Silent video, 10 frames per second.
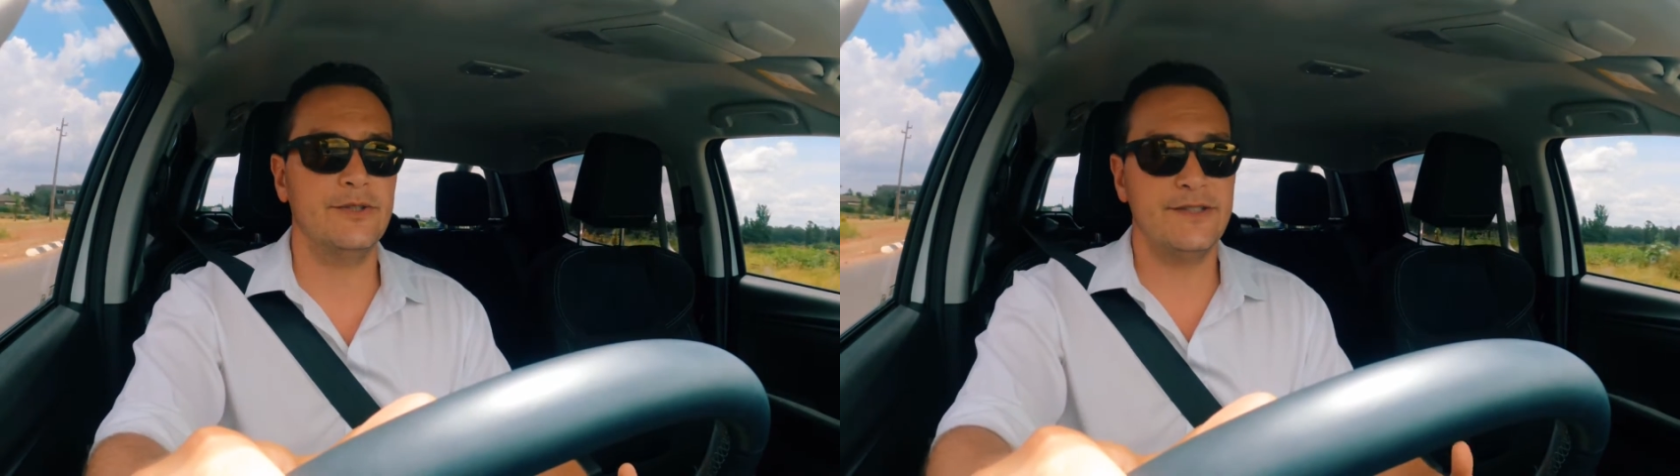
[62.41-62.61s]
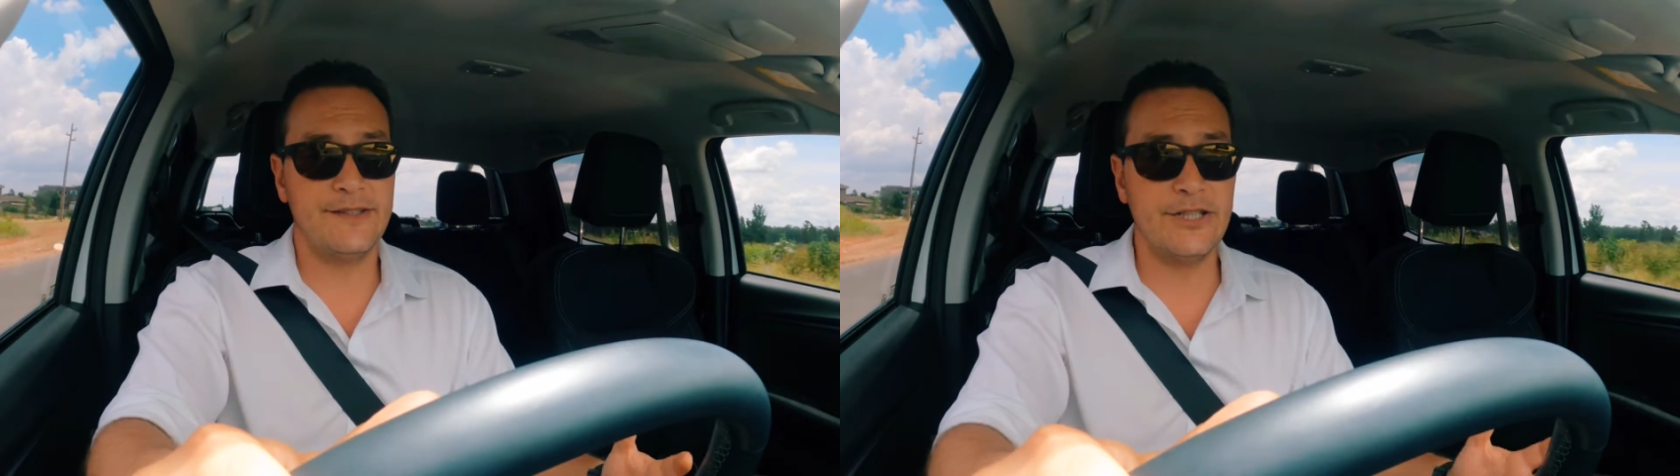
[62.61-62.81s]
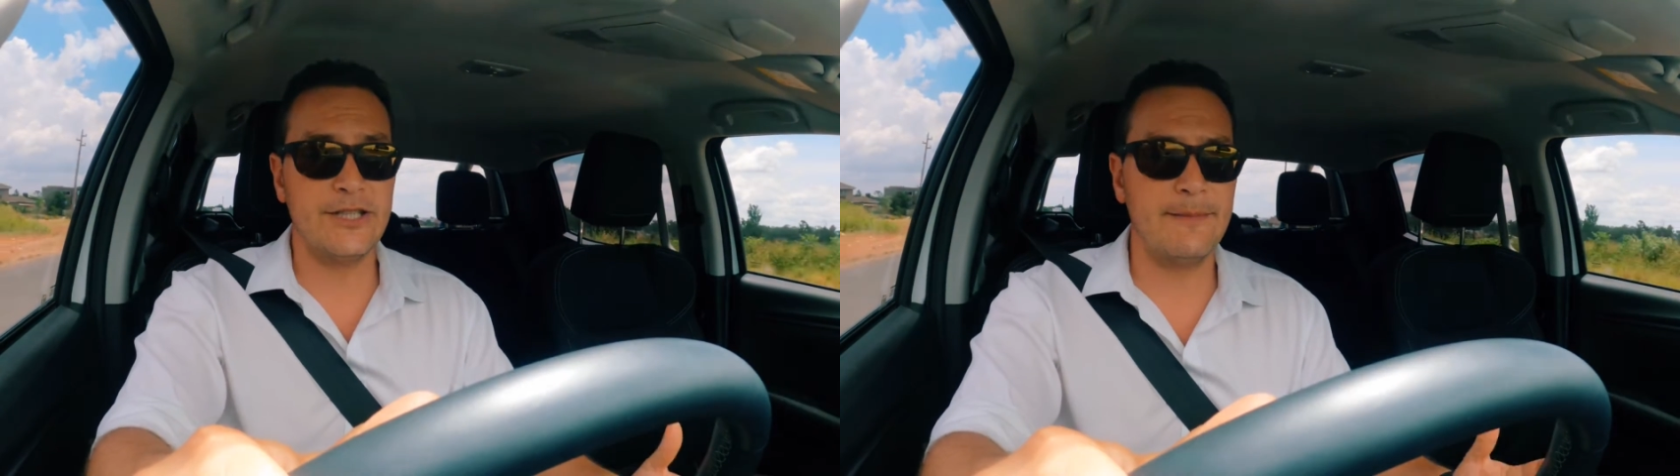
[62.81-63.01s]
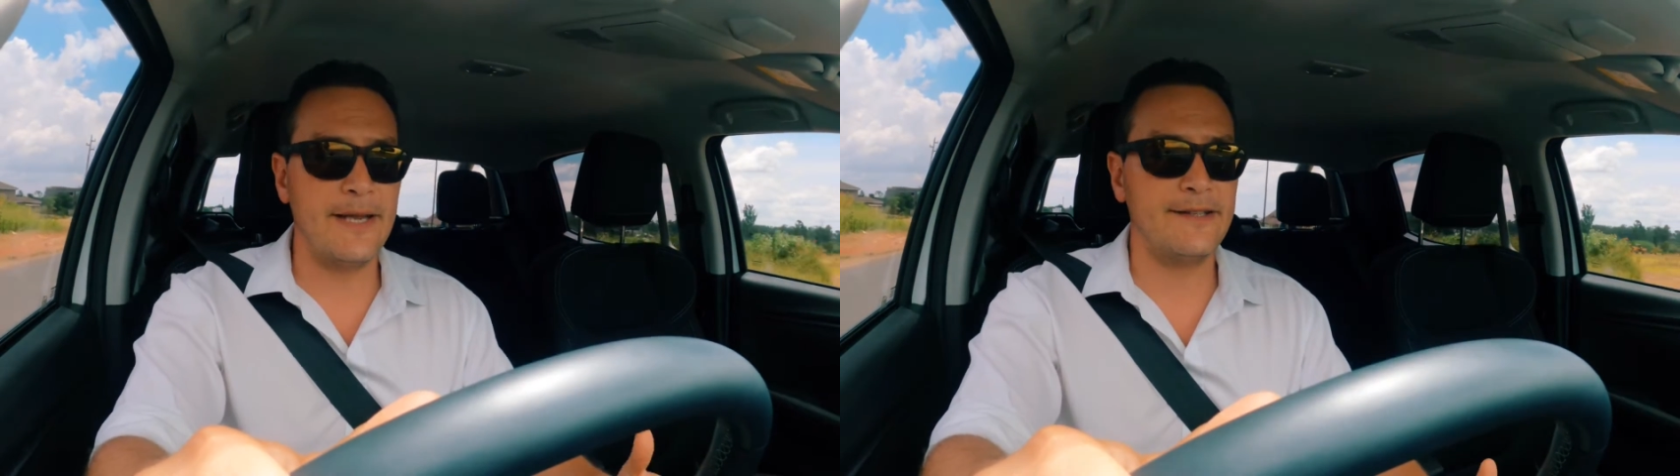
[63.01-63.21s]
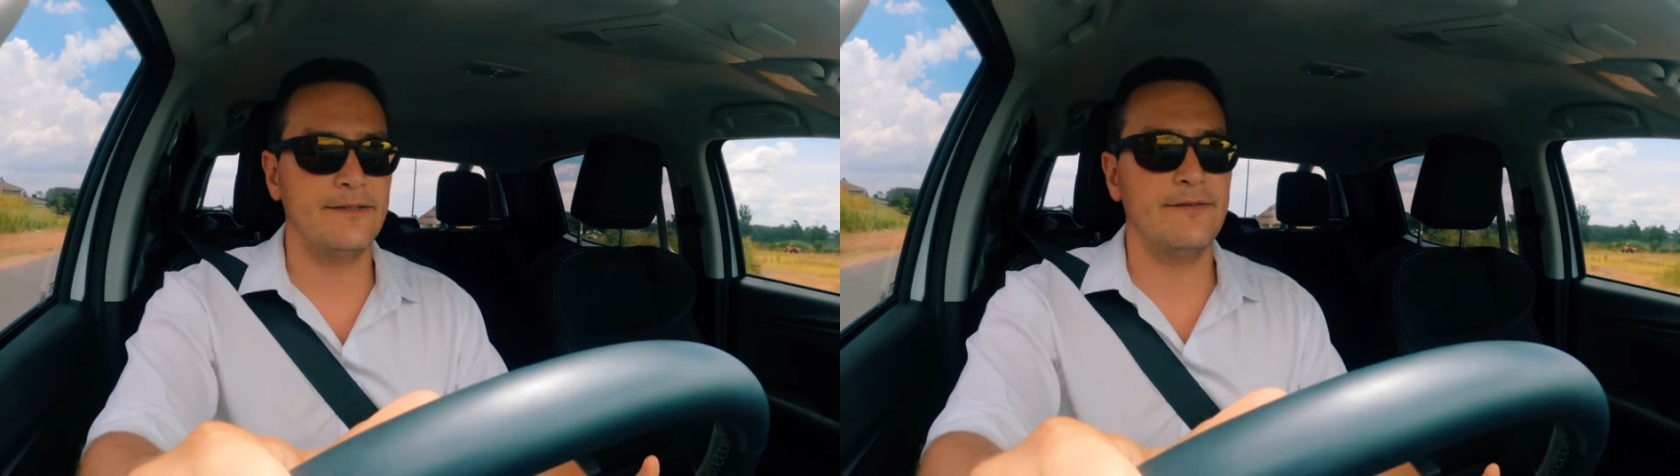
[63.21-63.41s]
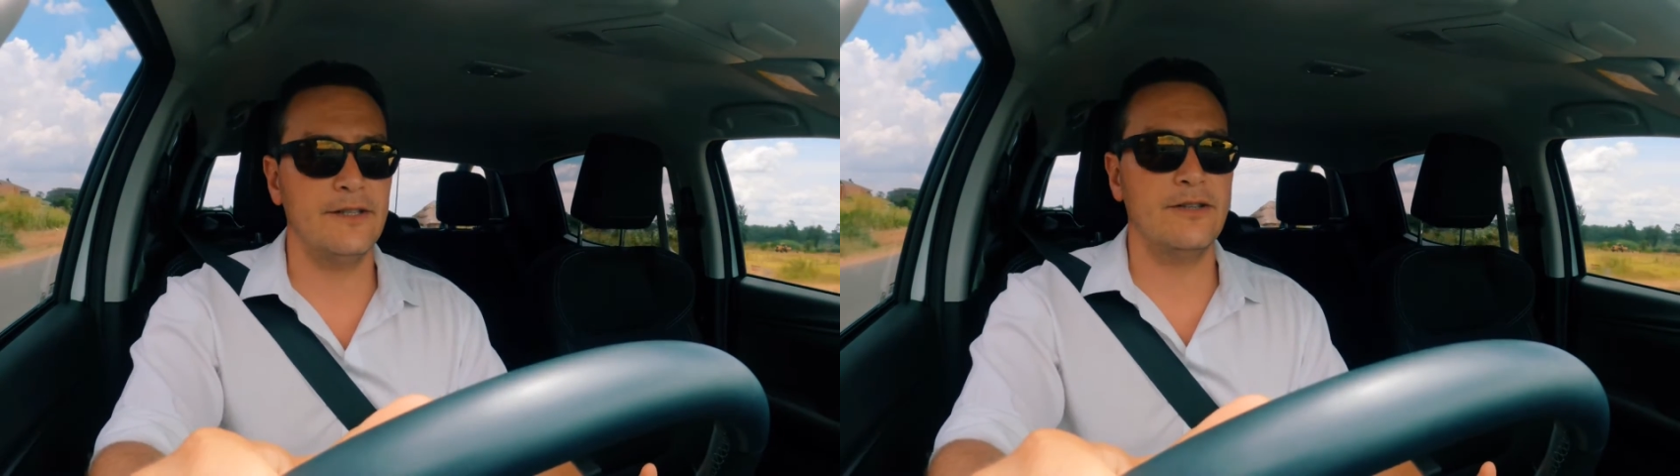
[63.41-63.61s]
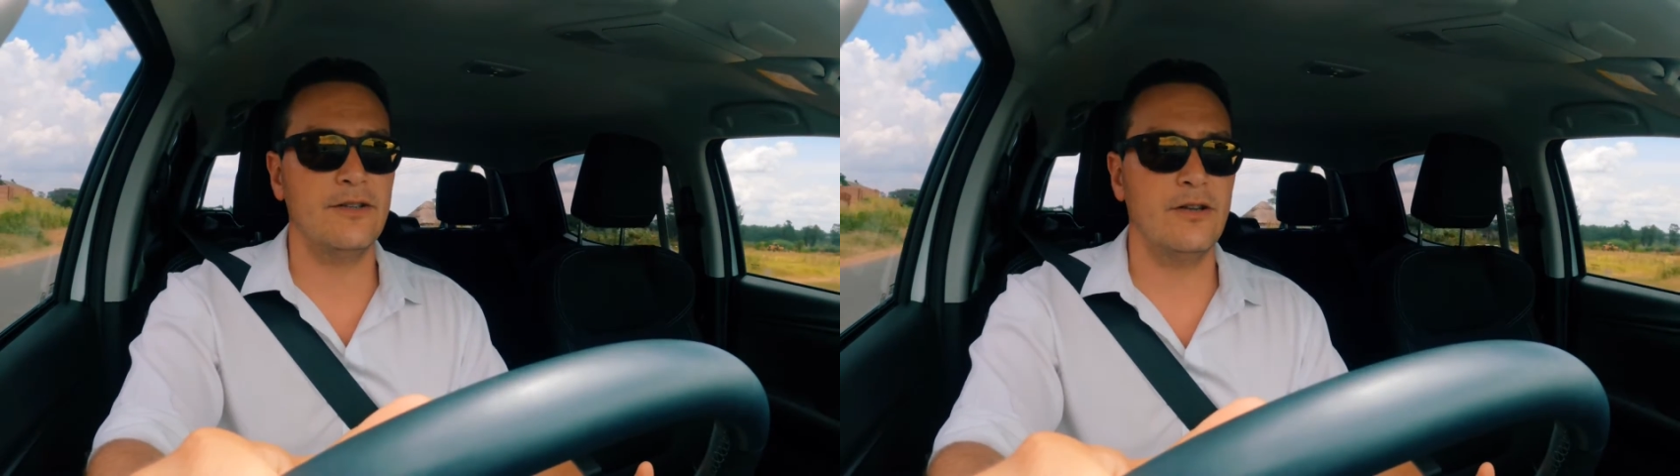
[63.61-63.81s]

which essentially makes the vehicle a